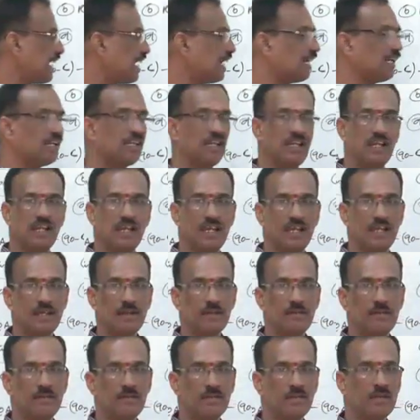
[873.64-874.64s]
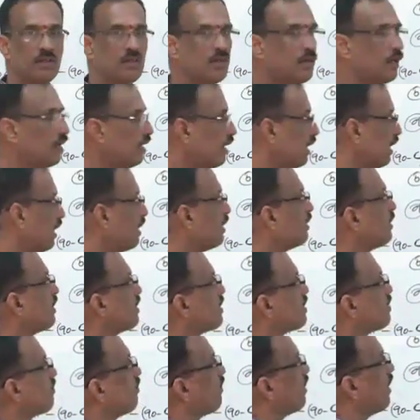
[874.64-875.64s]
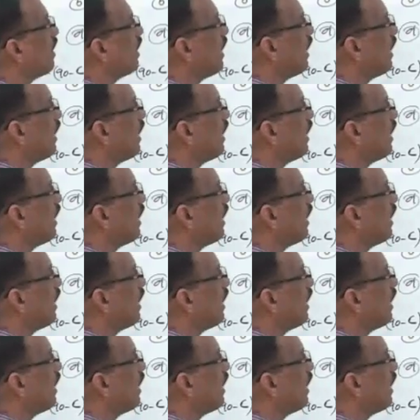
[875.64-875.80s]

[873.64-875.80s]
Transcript: angle A. In this we